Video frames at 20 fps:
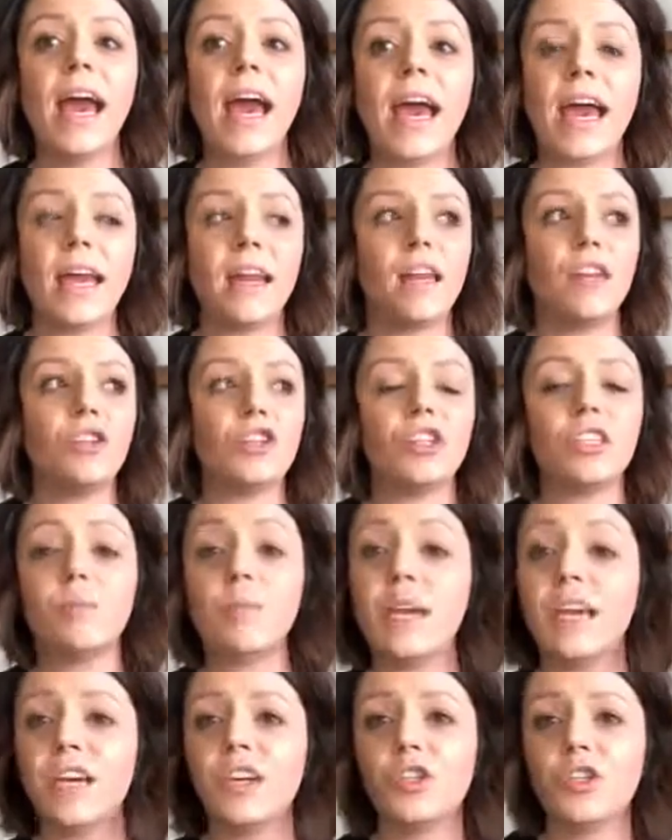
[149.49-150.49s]
and just
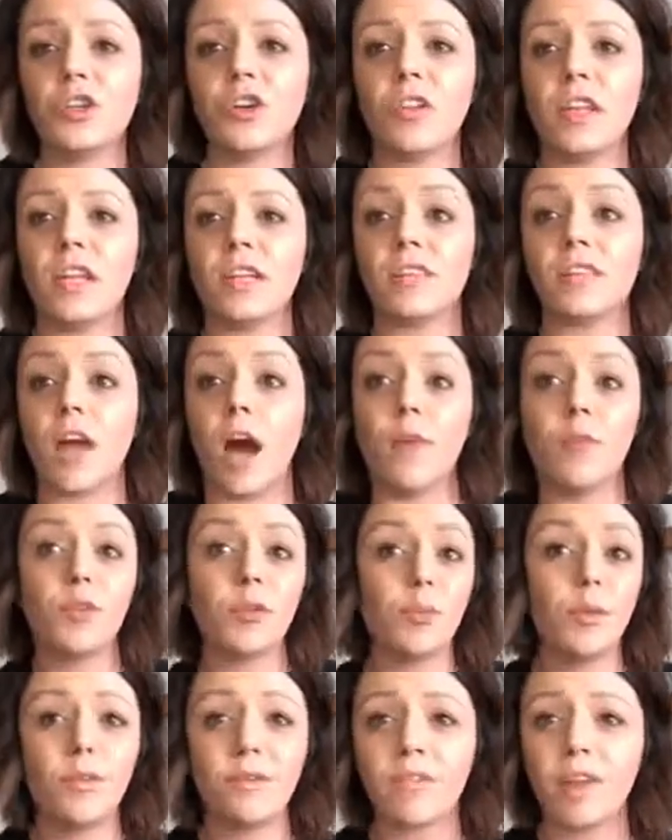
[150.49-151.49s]
making sure that it's
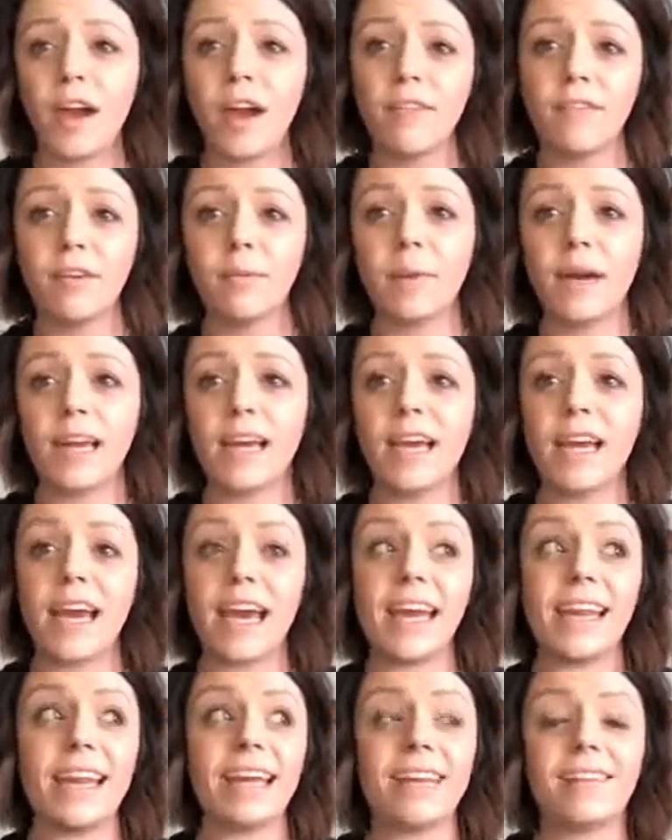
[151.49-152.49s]
comfortable for everybody
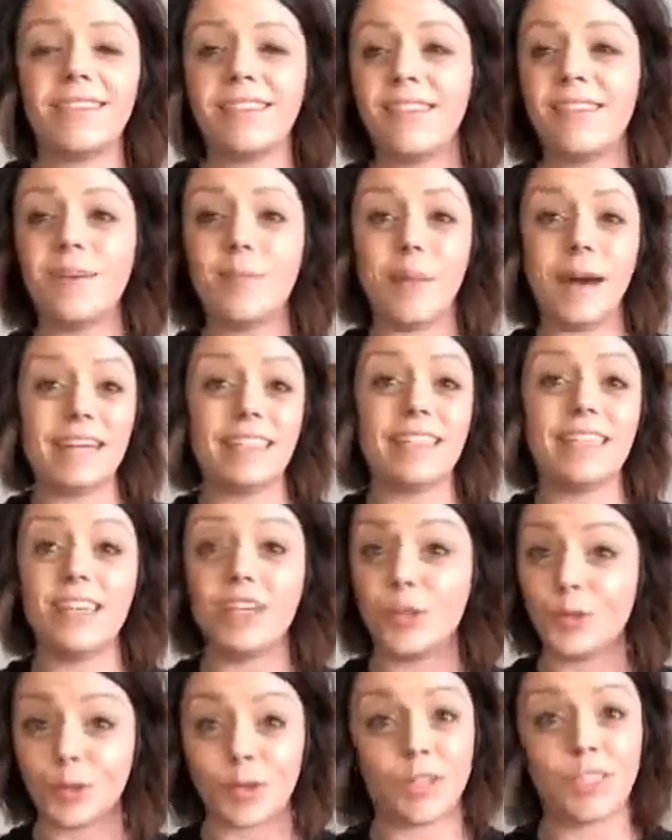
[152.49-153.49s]
and it's in the best
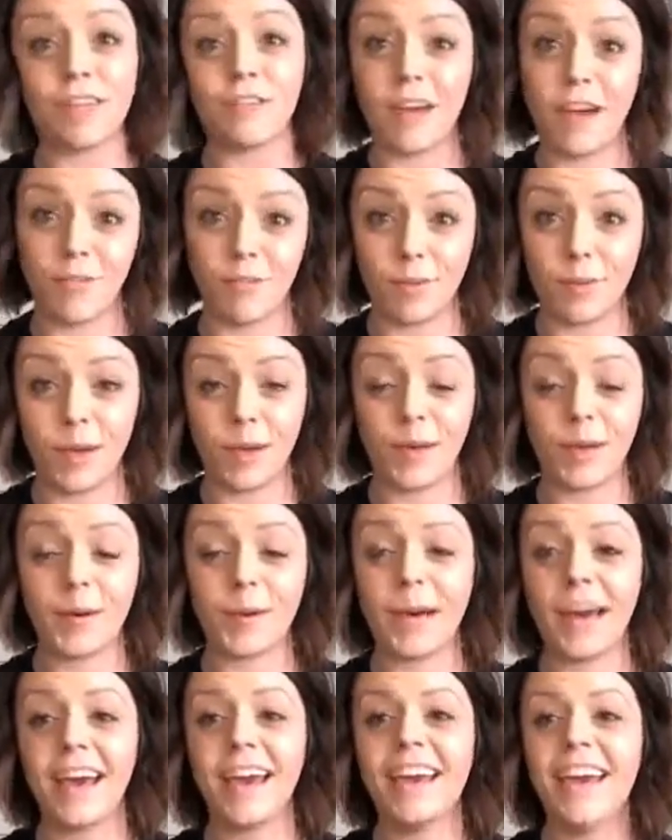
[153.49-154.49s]
interest of everybody,
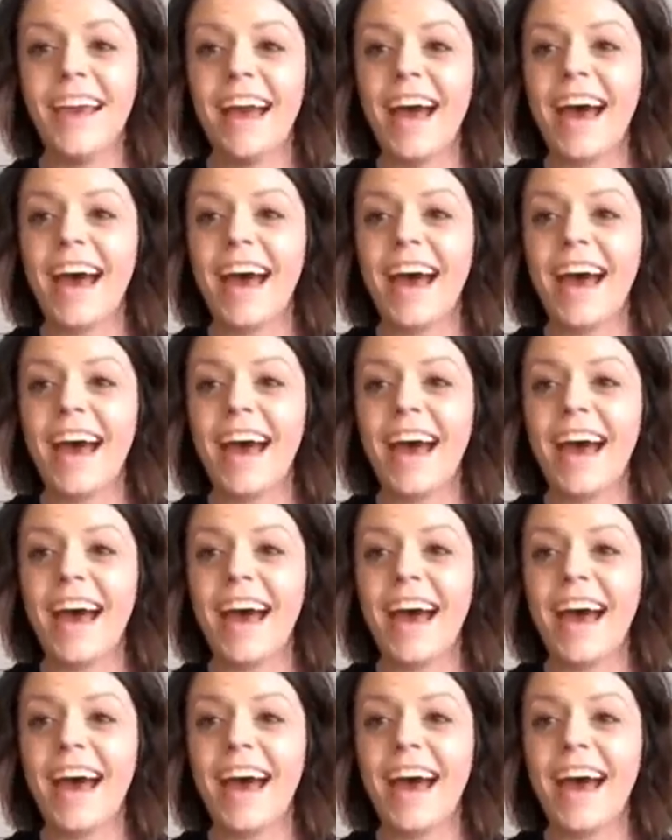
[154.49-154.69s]
okay?